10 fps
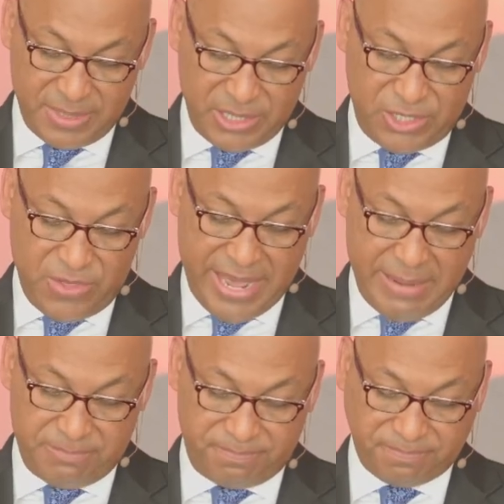to them.
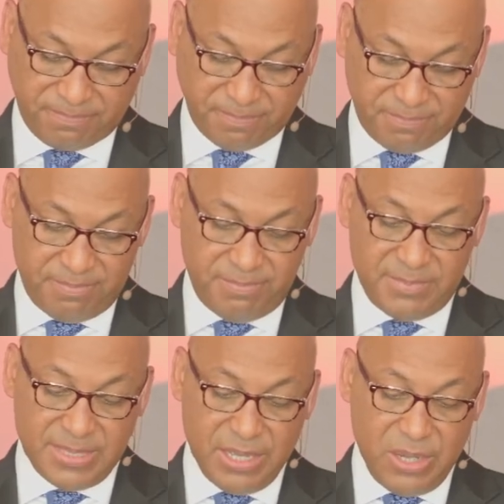
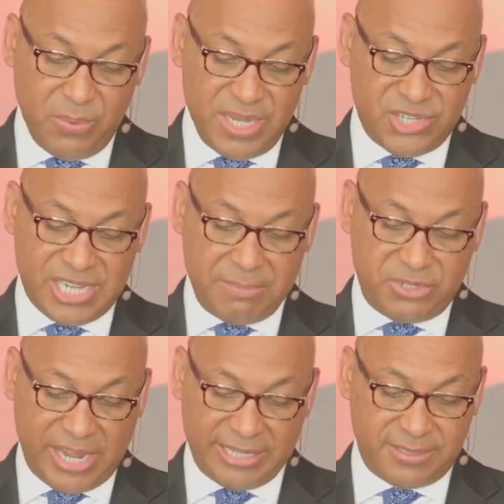Was
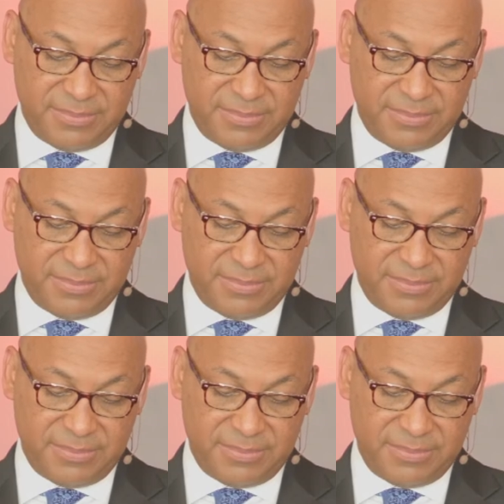subject